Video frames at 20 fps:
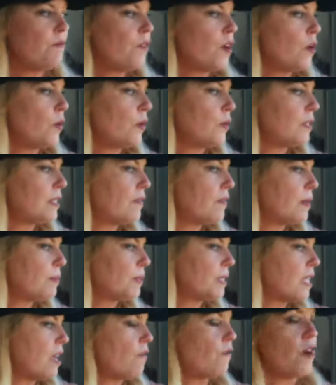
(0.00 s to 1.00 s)
photos of
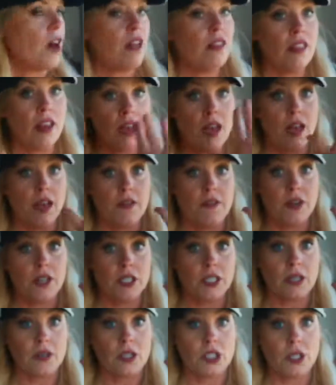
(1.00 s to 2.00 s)
themselves all over
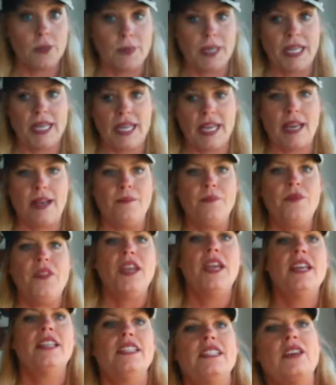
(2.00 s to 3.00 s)
social media.
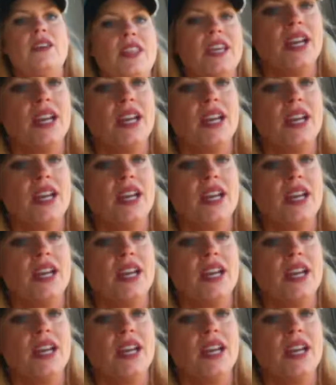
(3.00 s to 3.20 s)
So